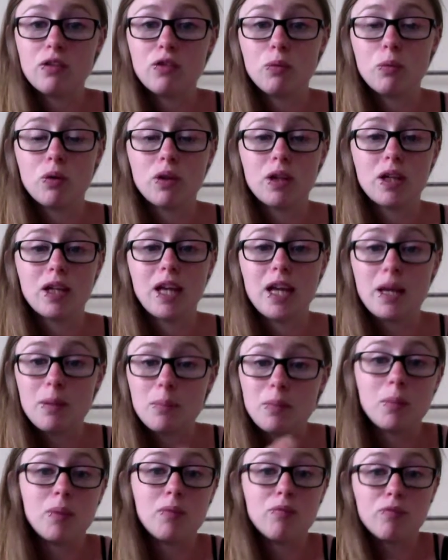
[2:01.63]
You want to keep
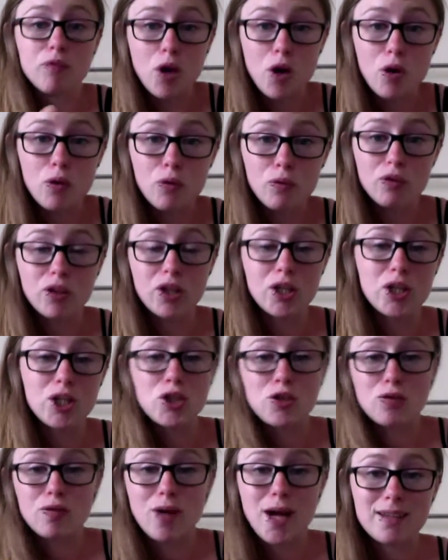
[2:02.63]
them involved,
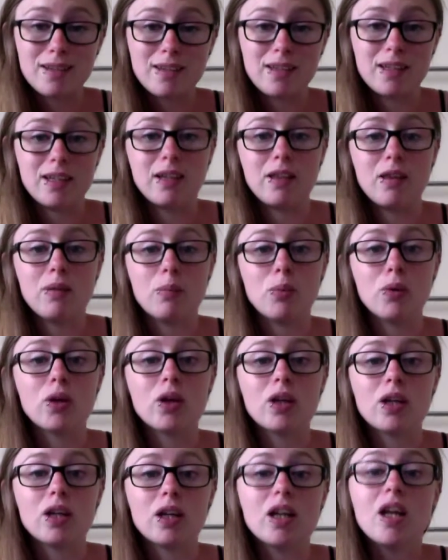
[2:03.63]
interacting in the
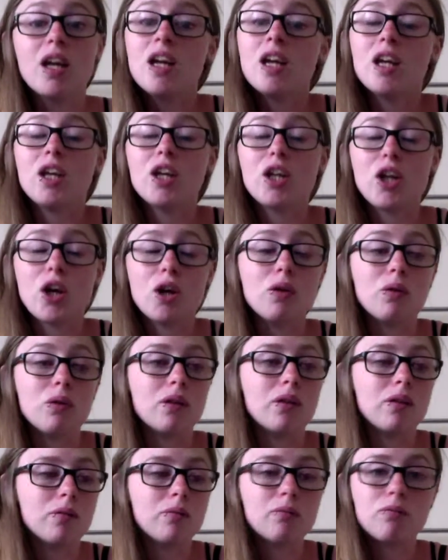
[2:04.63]
book, and, you know,
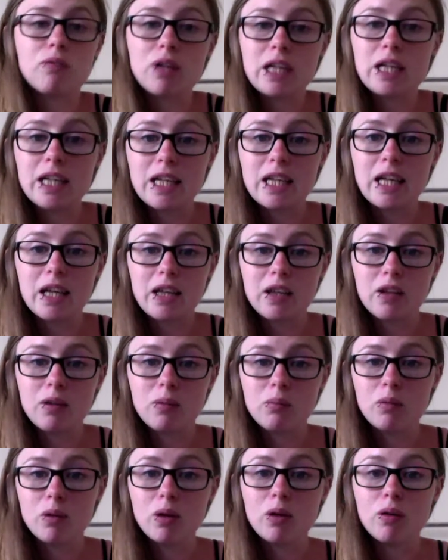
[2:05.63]
really get
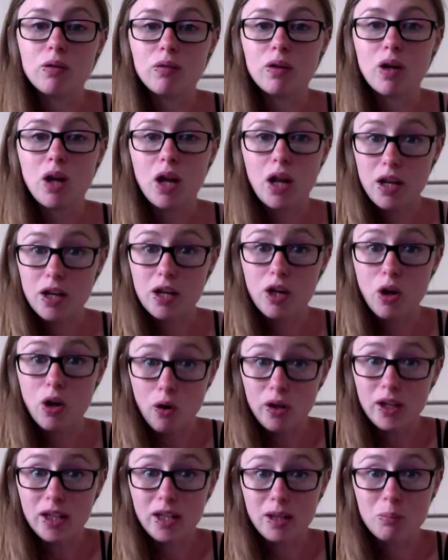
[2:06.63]
them
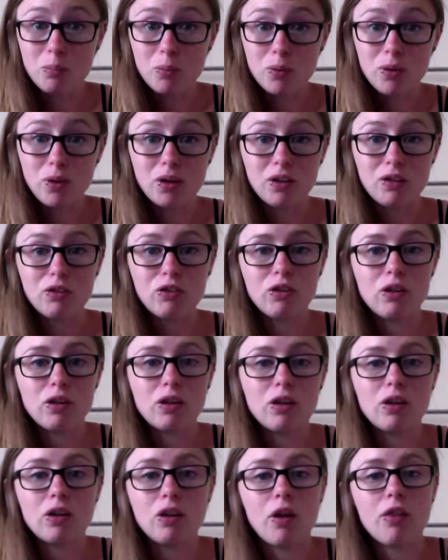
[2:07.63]
liking books.
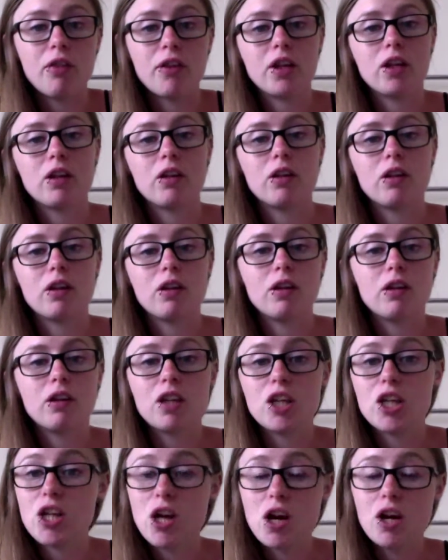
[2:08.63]
I think that
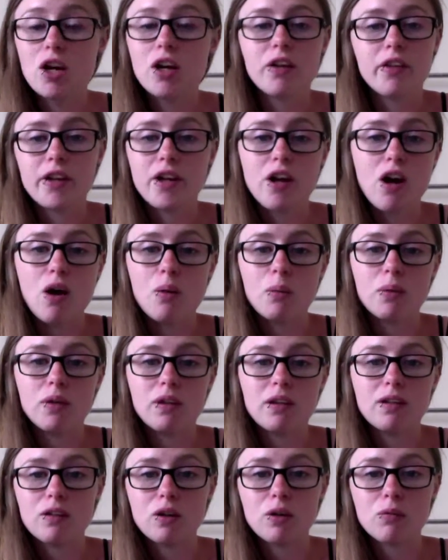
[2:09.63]
the younger they are when
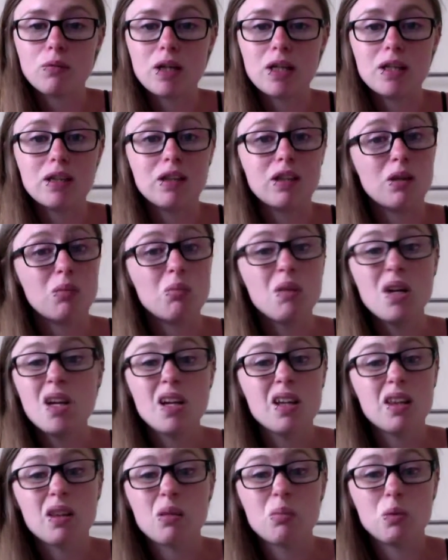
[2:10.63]
they start reading them,
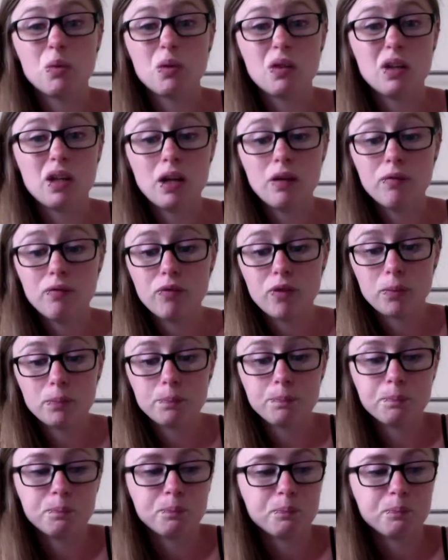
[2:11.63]
the more they love them.